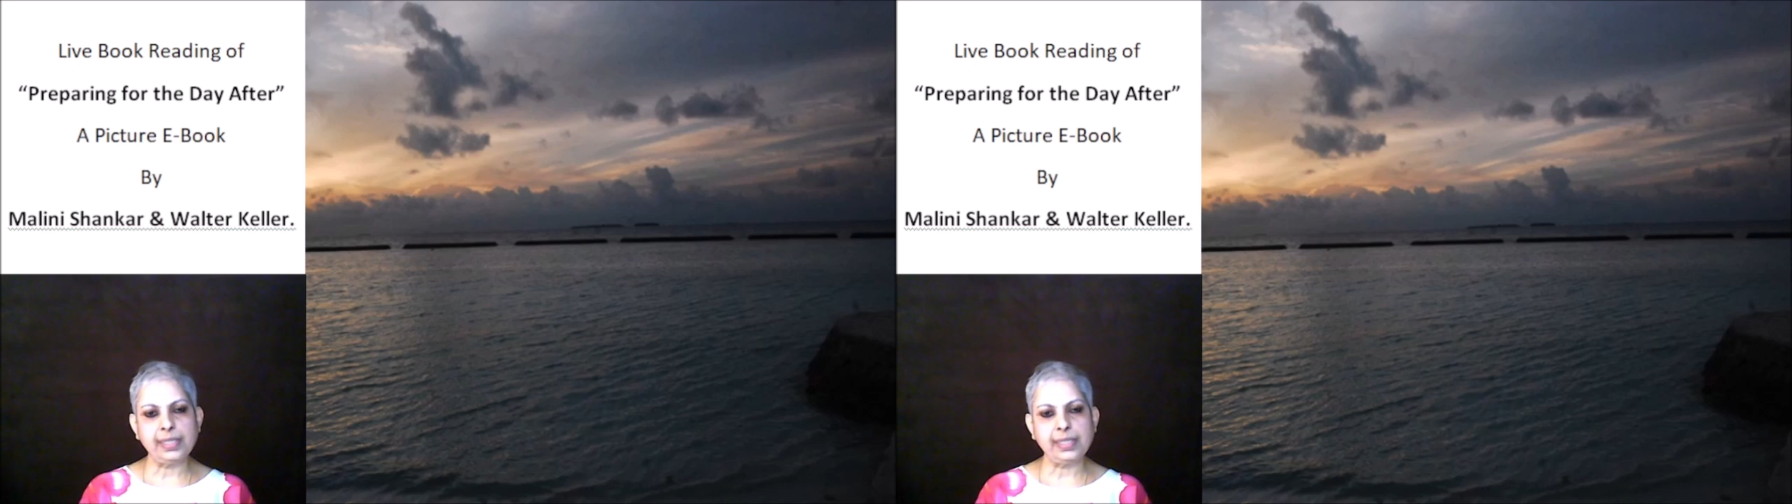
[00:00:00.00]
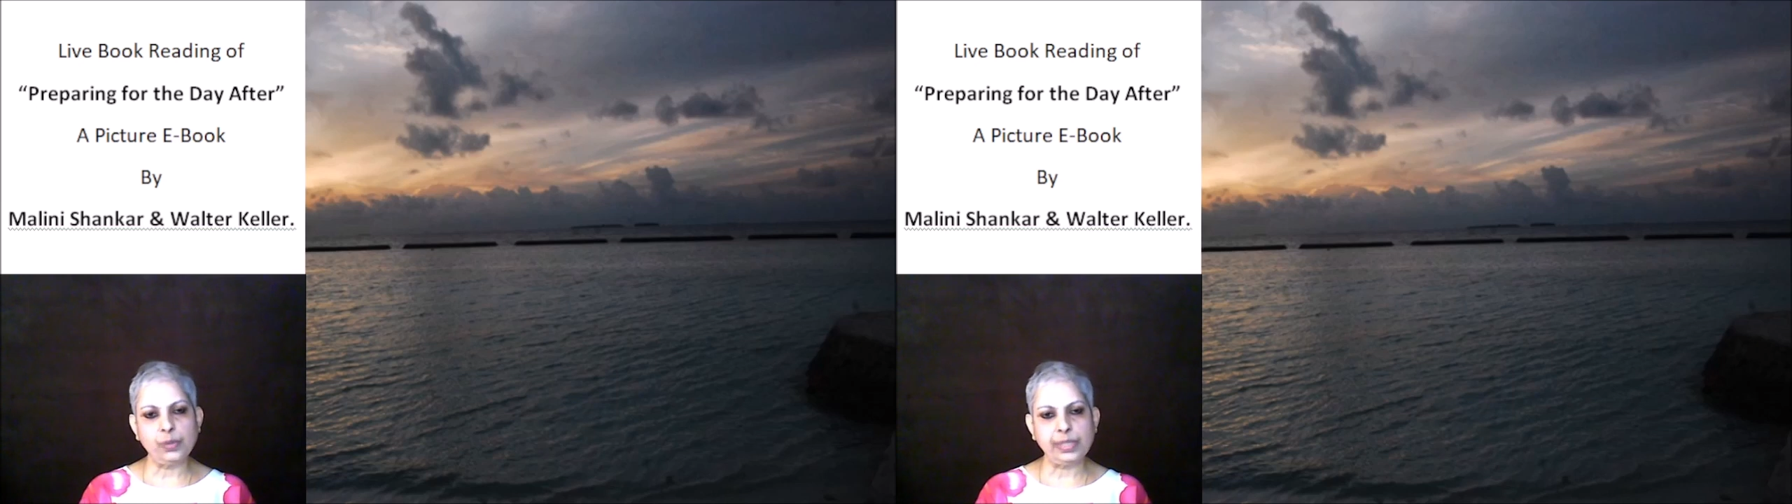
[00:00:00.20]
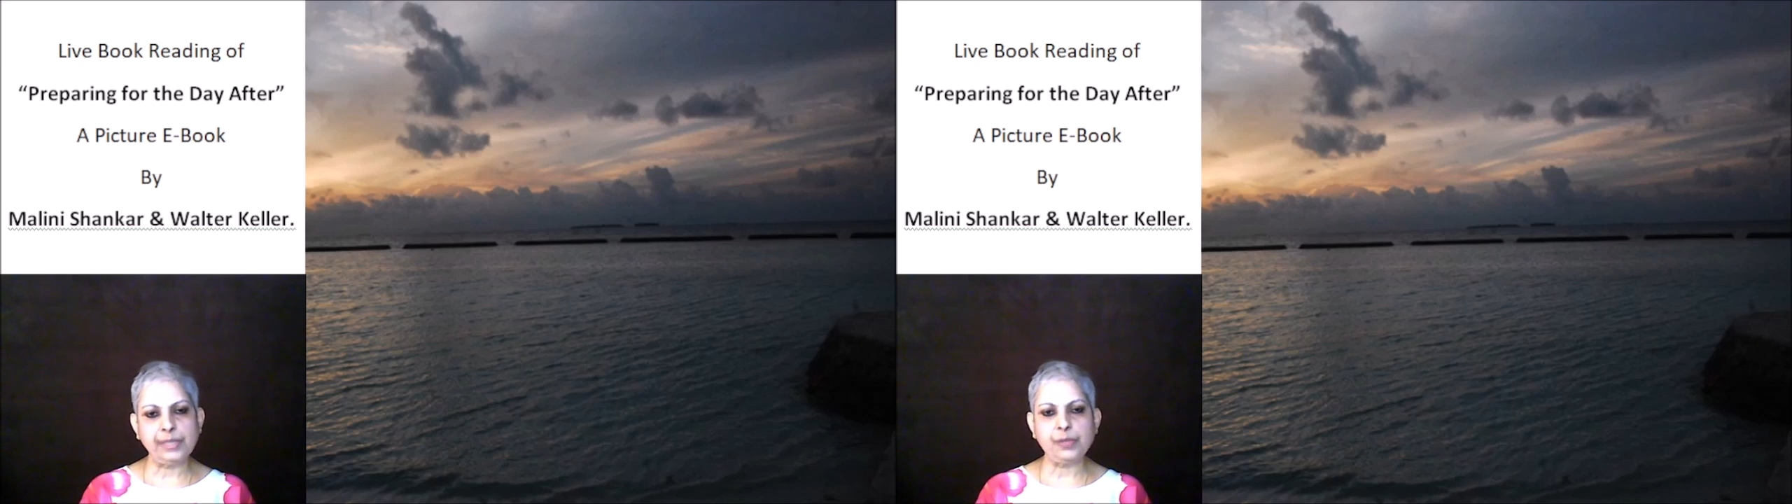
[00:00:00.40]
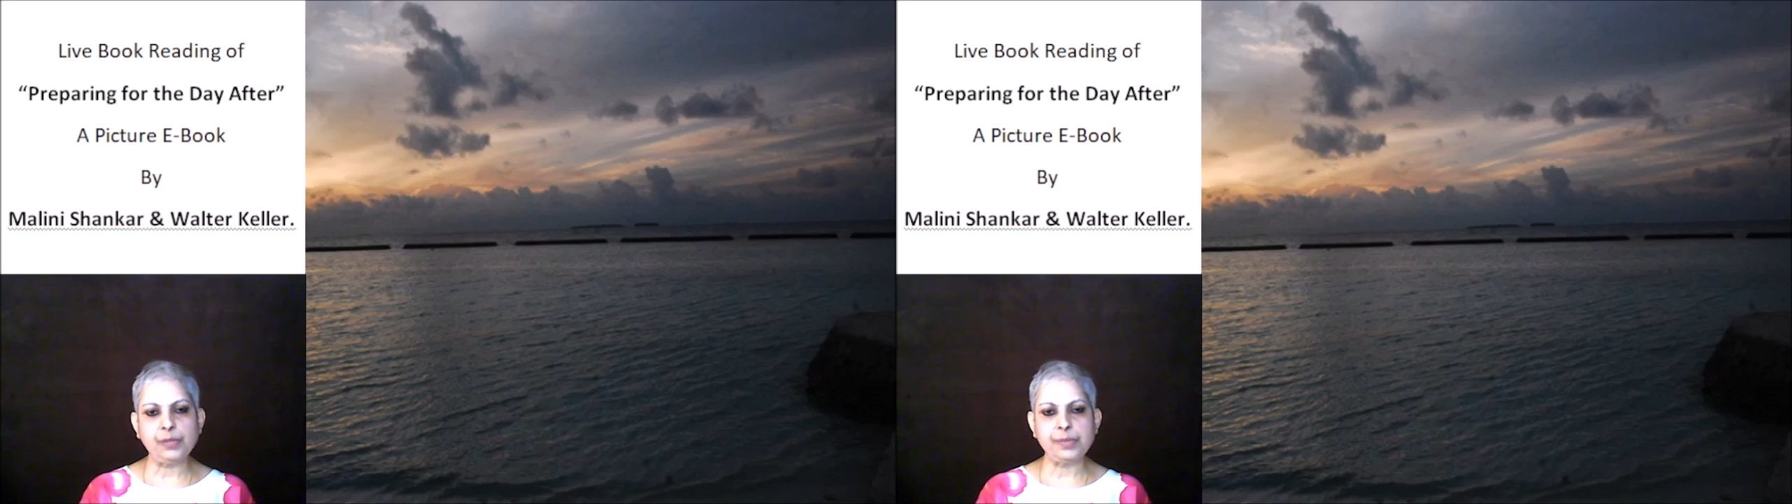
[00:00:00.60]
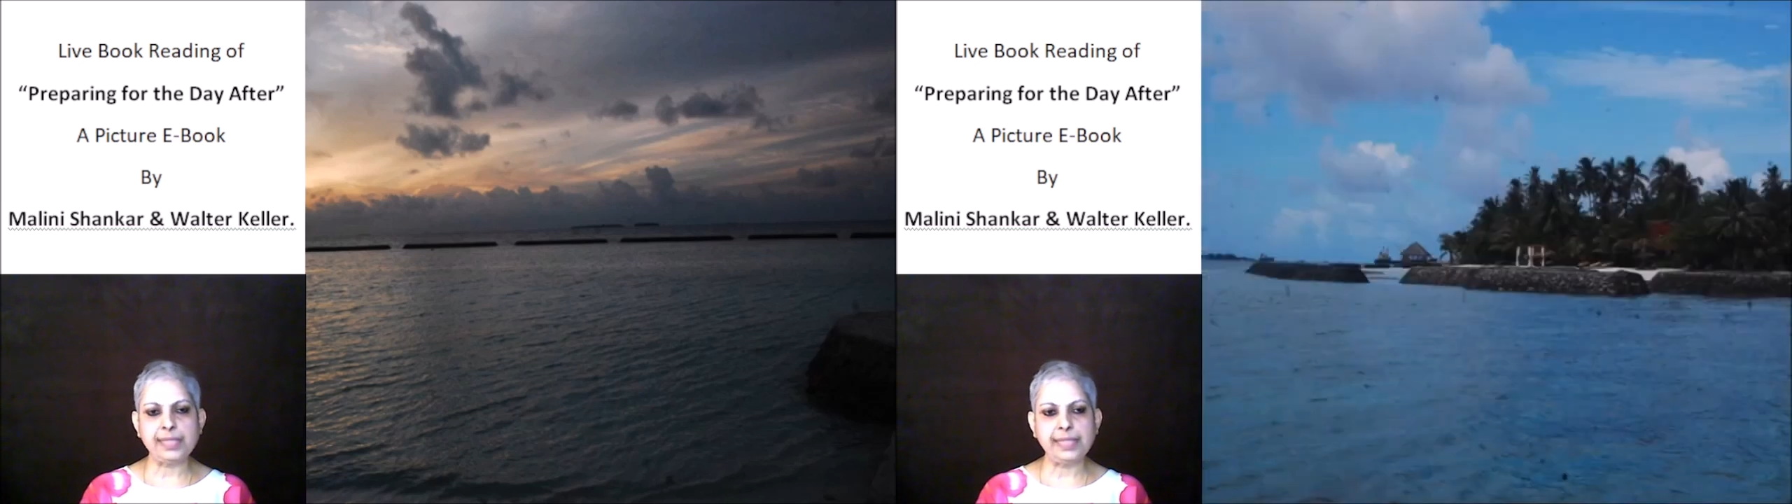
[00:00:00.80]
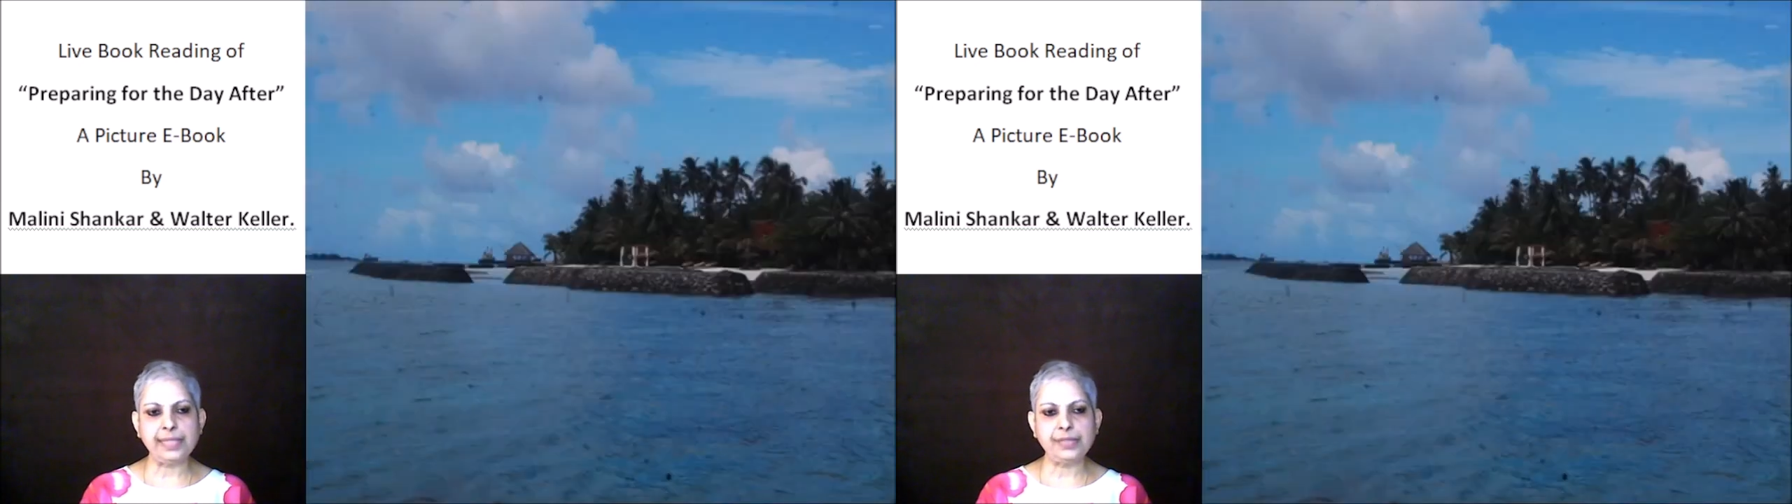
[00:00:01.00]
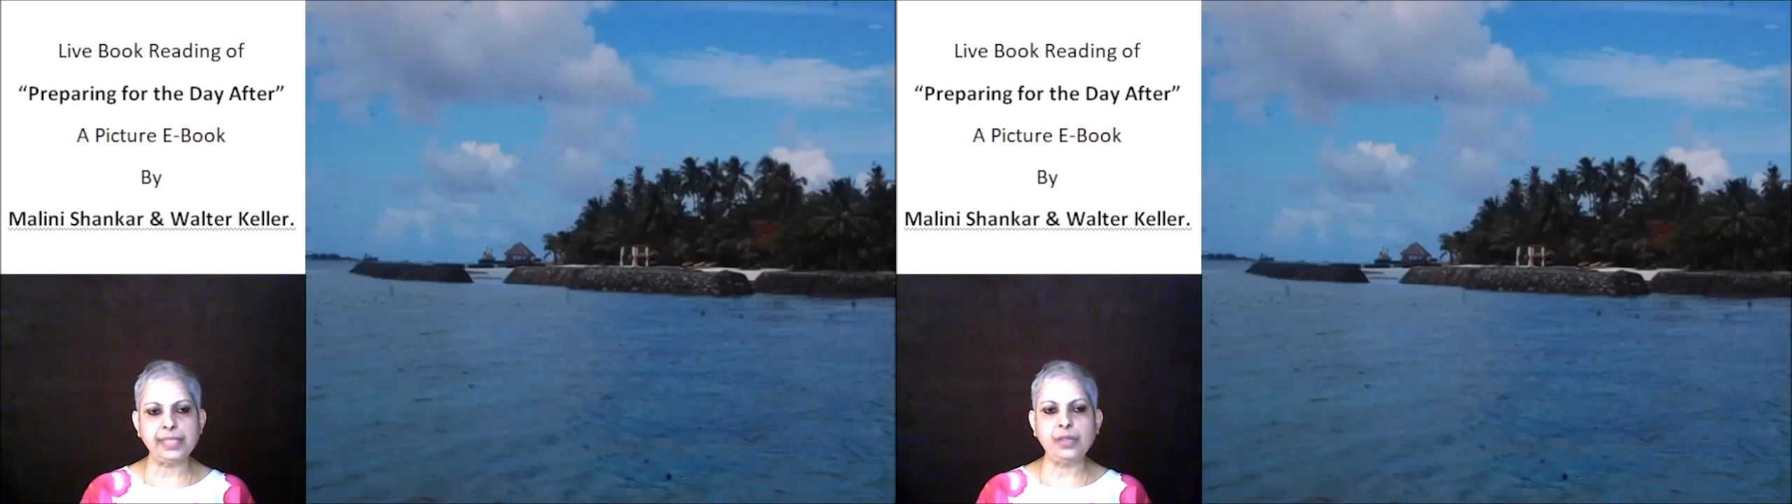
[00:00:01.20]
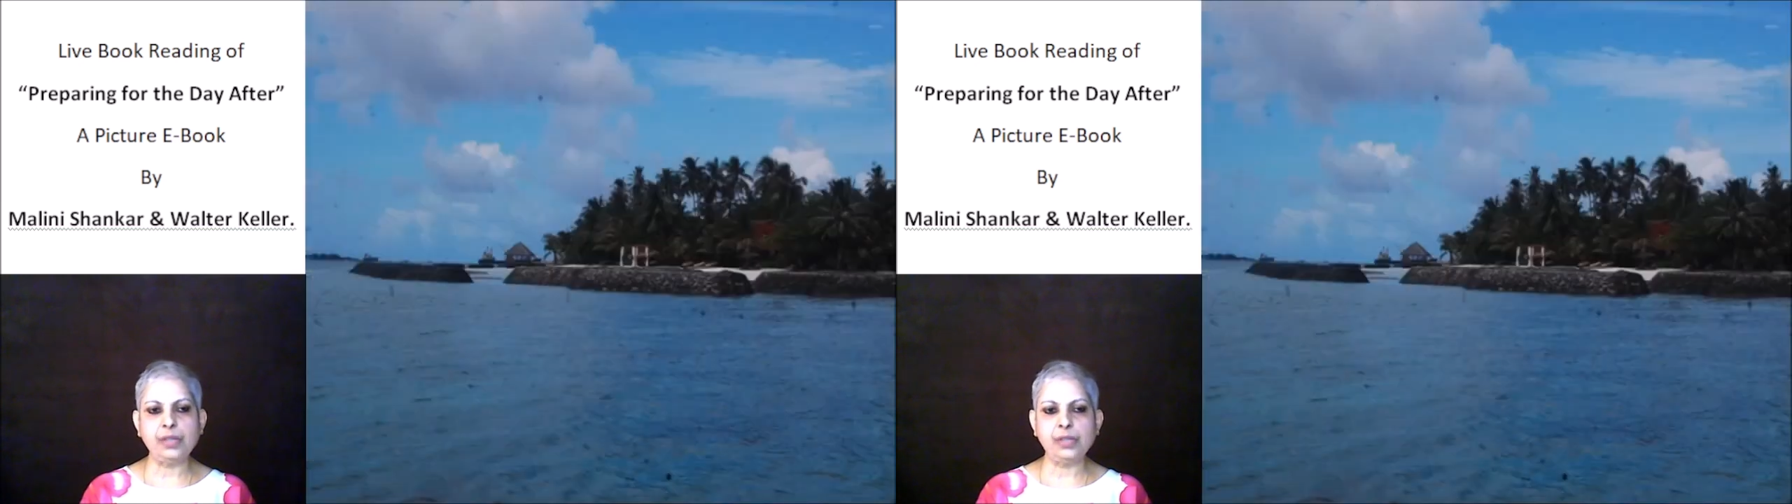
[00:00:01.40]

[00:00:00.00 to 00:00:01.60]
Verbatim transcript: chlorine from state trading